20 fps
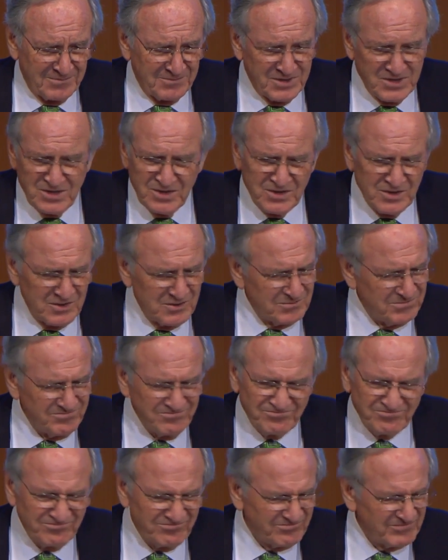But you know,
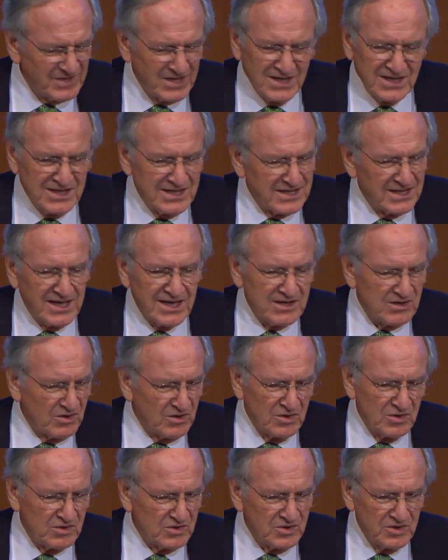like
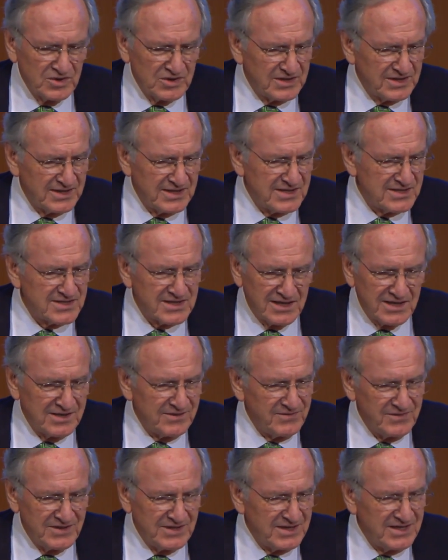all good things in
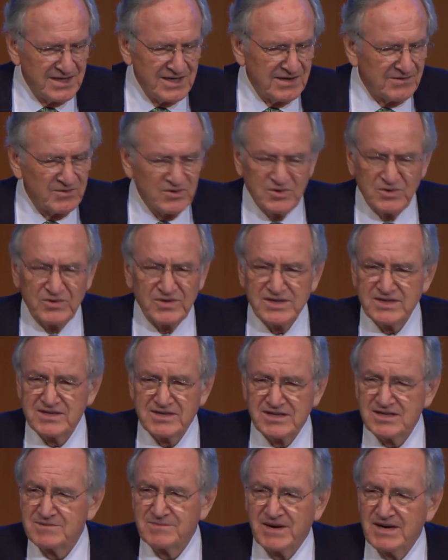life, you never do these
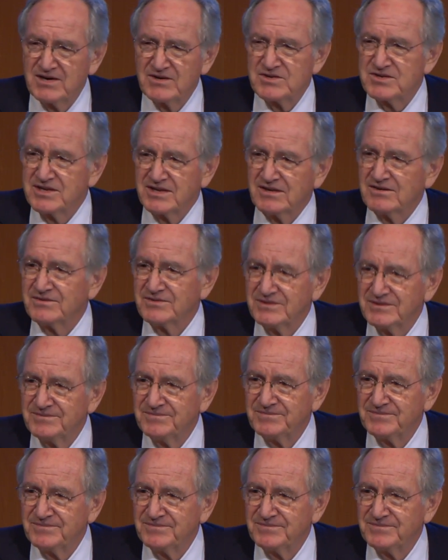things by yourself.